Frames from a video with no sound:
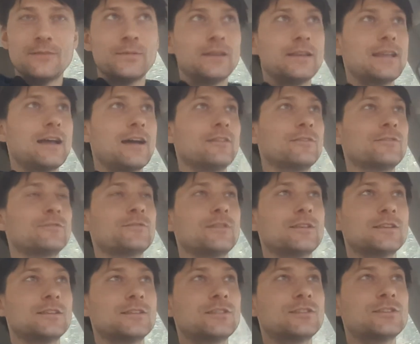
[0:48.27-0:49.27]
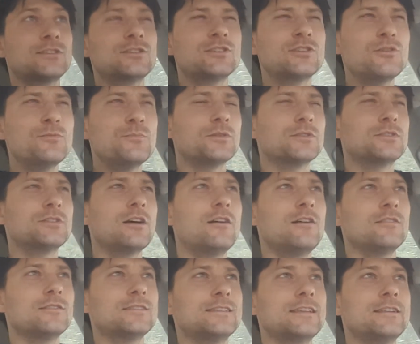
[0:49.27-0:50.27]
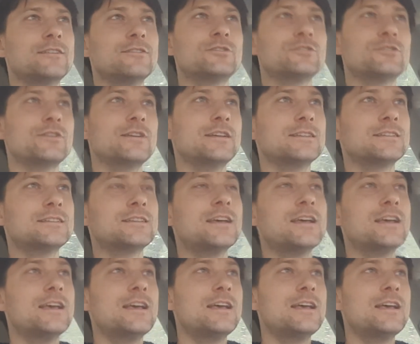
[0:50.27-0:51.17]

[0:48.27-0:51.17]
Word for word: coming down through the super tall cedar trees.